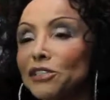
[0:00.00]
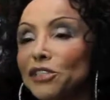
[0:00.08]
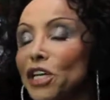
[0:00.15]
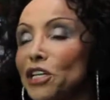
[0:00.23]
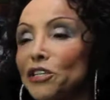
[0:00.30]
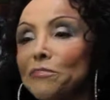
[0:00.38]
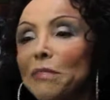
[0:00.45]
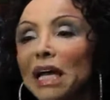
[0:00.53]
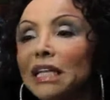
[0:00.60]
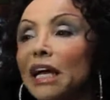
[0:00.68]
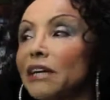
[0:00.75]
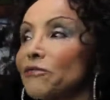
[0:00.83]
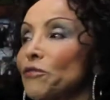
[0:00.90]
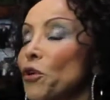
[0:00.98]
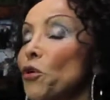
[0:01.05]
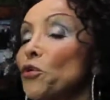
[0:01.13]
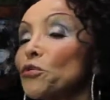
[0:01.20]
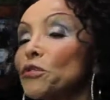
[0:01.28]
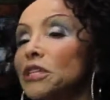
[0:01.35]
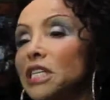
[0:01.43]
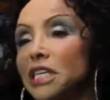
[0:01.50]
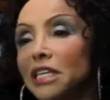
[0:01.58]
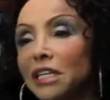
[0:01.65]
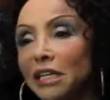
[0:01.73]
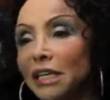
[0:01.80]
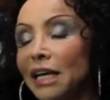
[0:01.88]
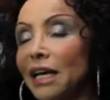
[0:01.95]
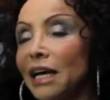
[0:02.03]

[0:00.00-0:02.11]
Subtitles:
it changed my life totally.